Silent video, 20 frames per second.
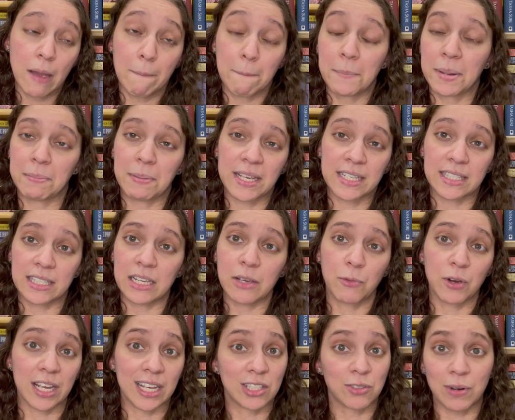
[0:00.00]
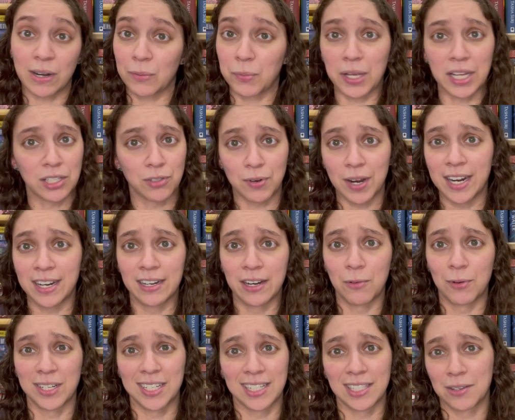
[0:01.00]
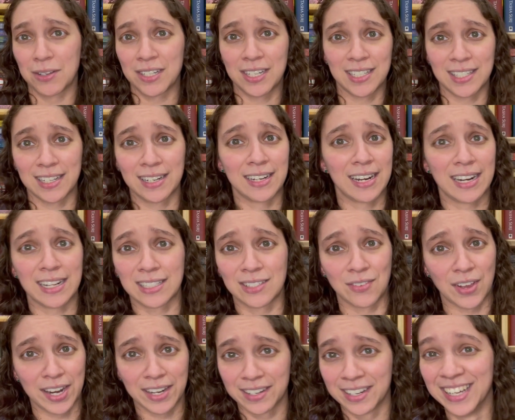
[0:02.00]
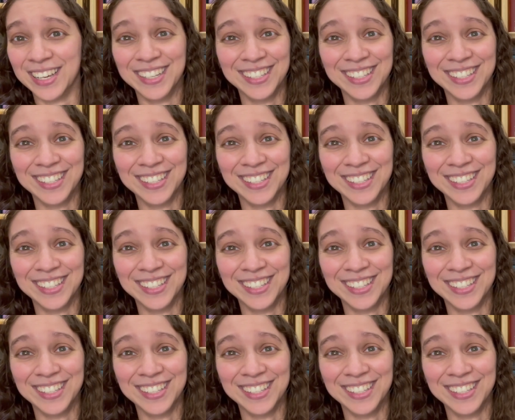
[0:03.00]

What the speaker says: But basically what gets read, and what doesn't, and it's fine.